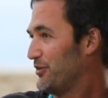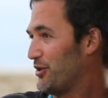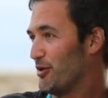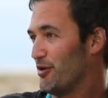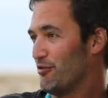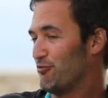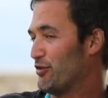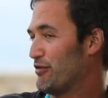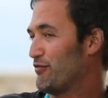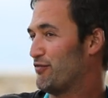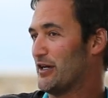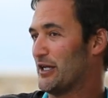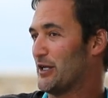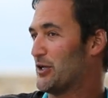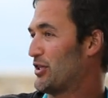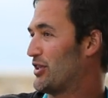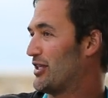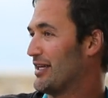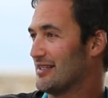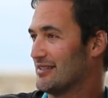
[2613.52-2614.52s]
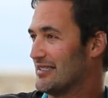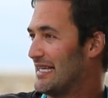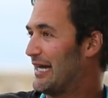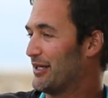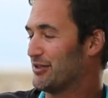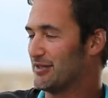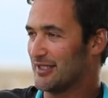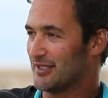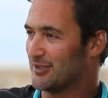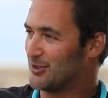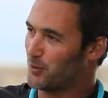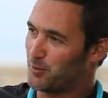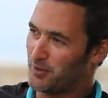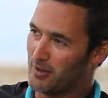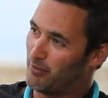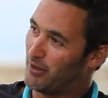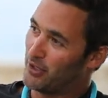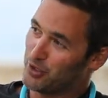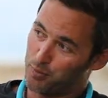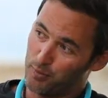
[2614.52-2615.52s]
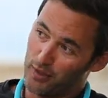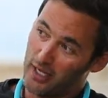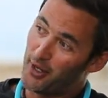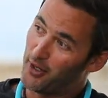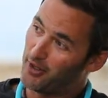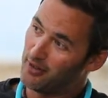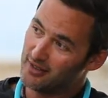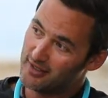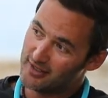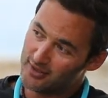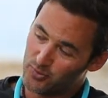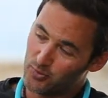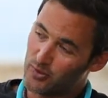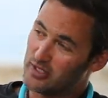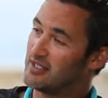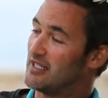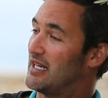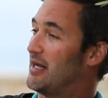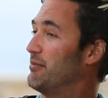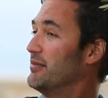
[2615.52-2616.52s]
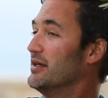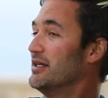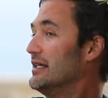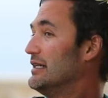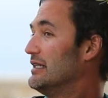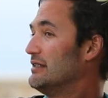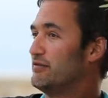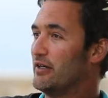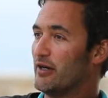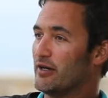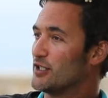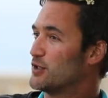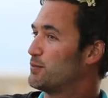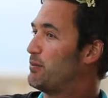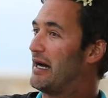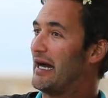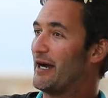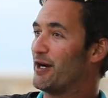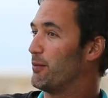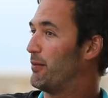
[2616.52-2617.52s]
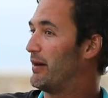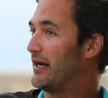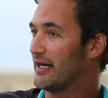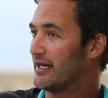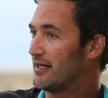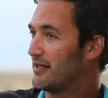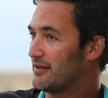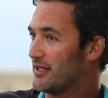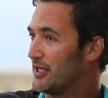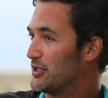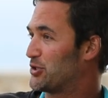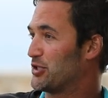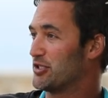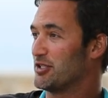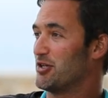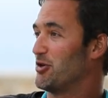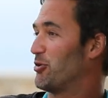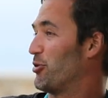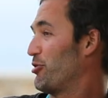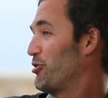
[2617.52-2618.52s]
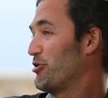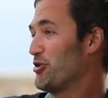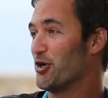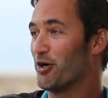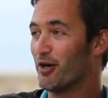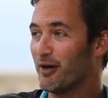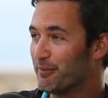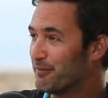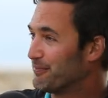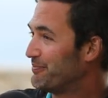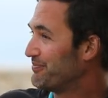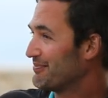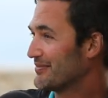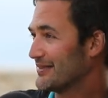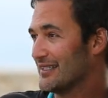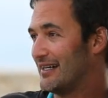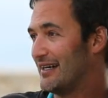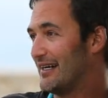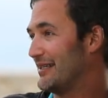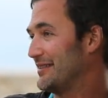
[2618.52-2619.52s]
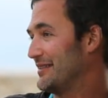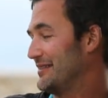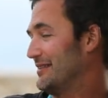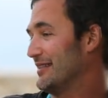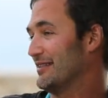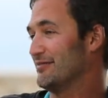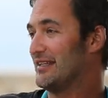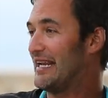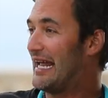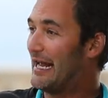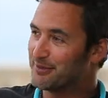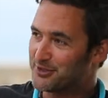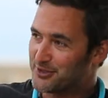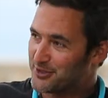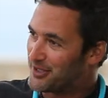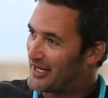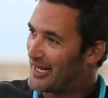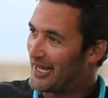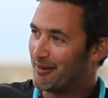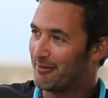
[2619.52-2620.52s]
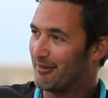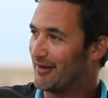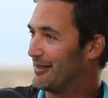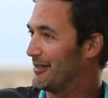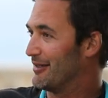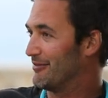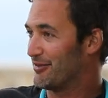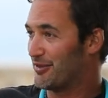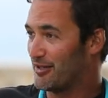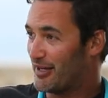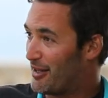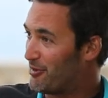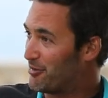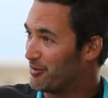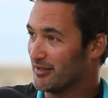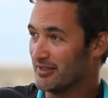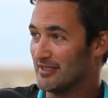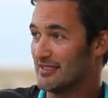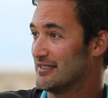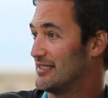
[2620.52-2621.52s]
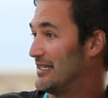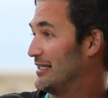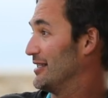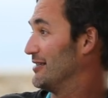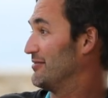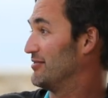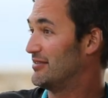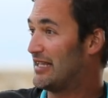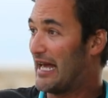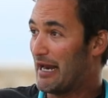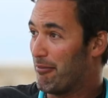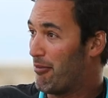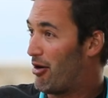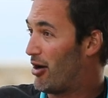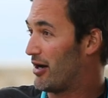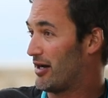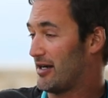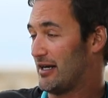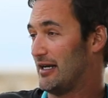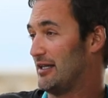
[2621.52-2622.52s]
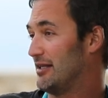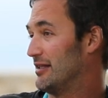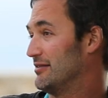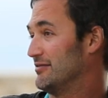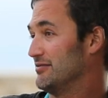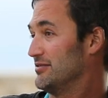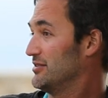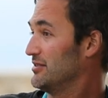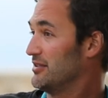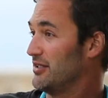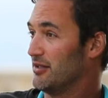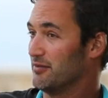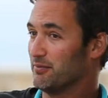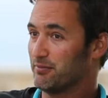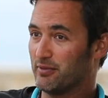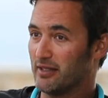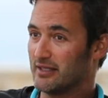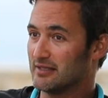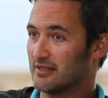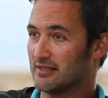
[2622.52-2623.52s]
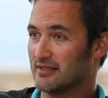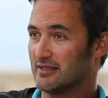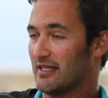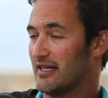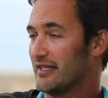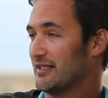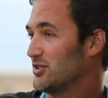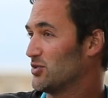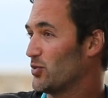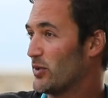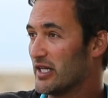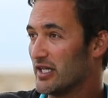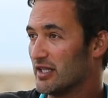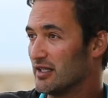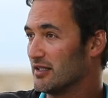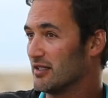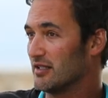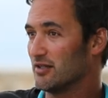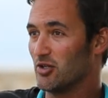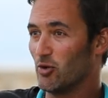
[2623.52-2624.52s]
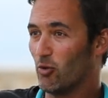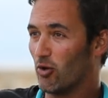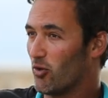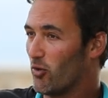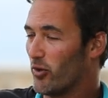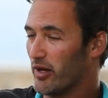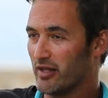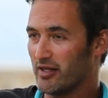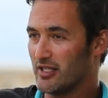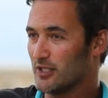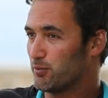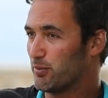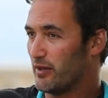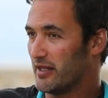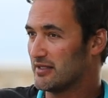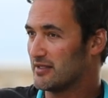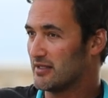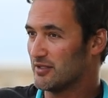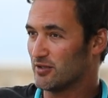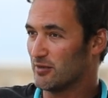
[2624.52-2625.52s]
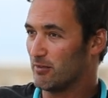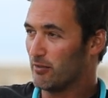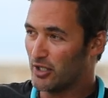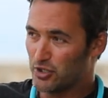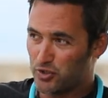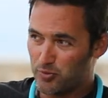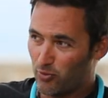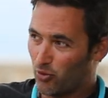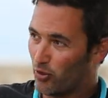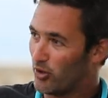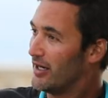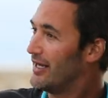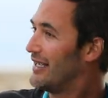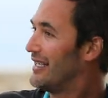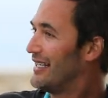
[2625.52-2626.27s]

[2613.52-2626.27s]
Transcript: you know, if we figured things out, things could be much better. It's a reason I'm very inspired by countries in Northern Europe. I live in Amsterdam. I love the Netherlands. I love Denmark. I love you know places like Sweden and Norway. These places are much more